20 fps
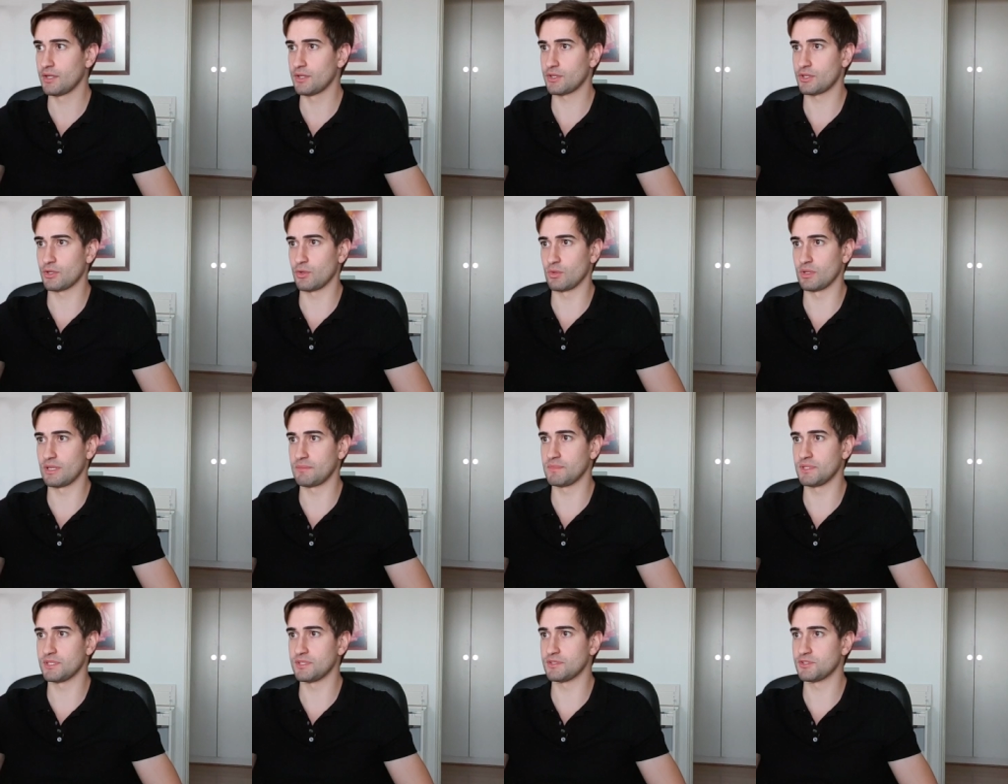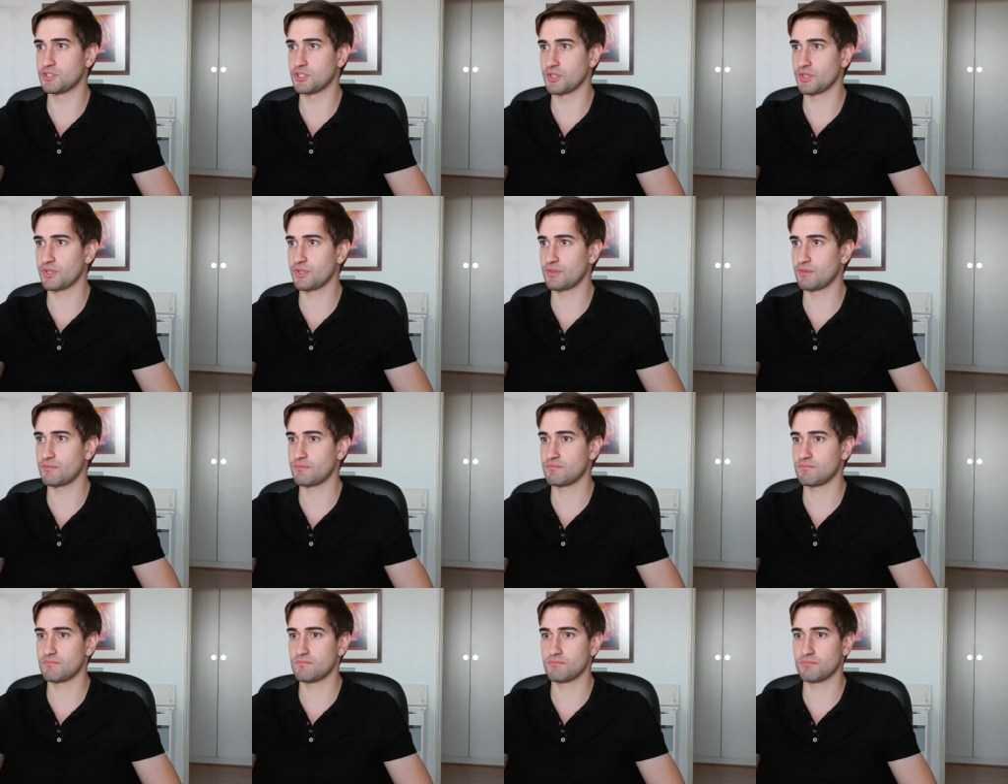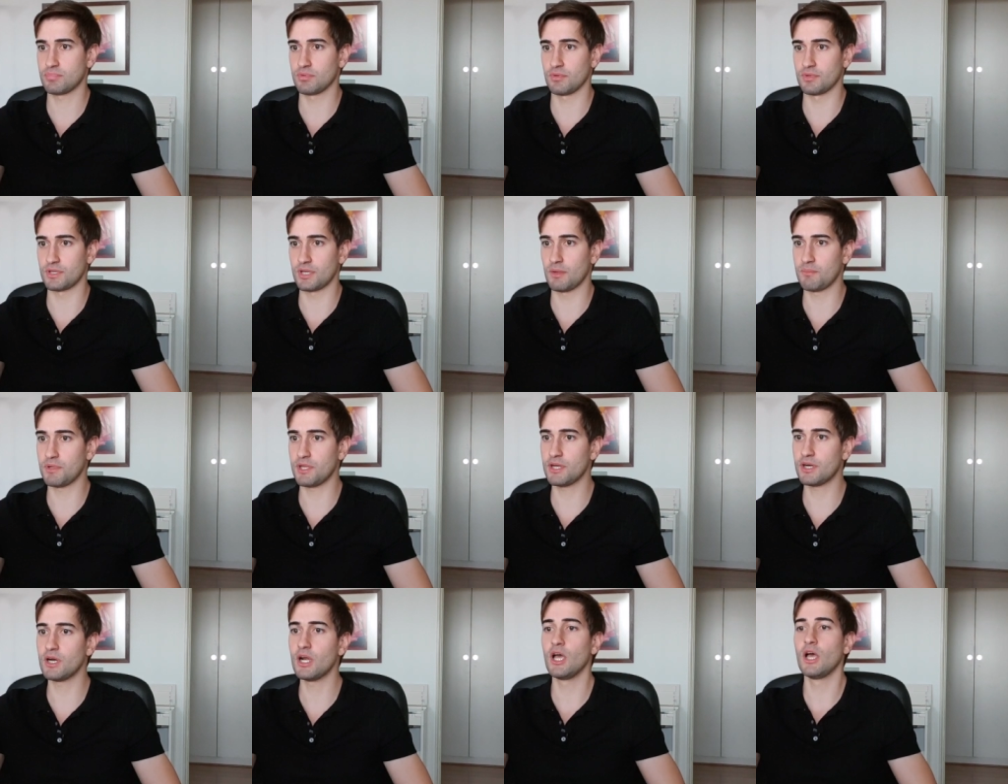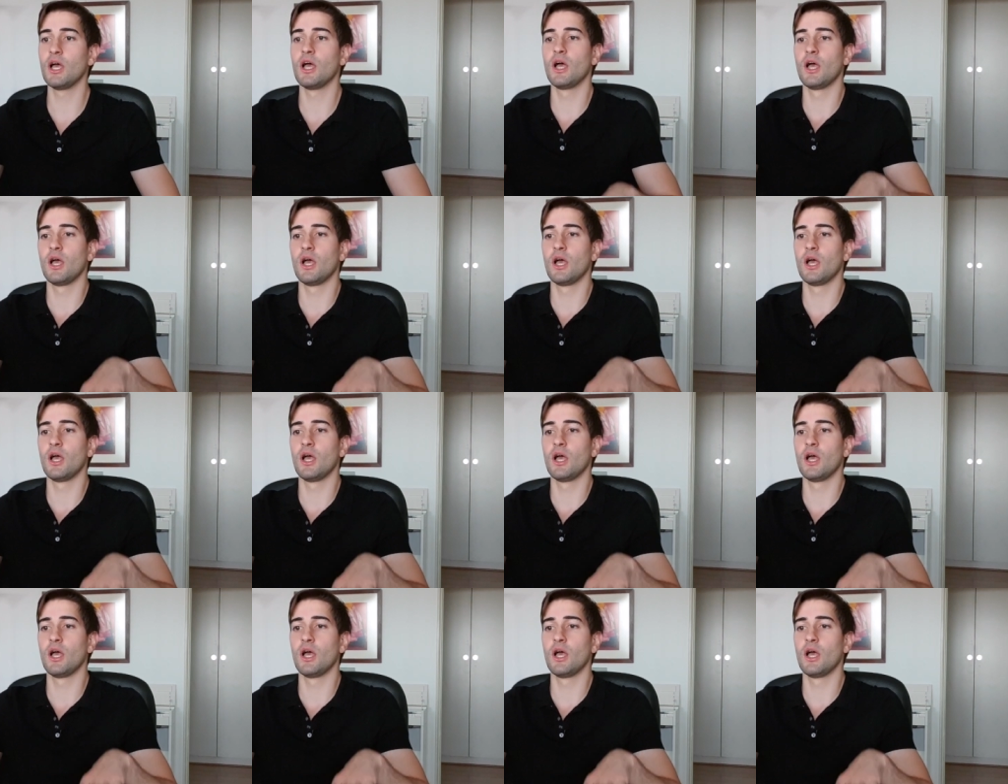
So let me just pull it up here.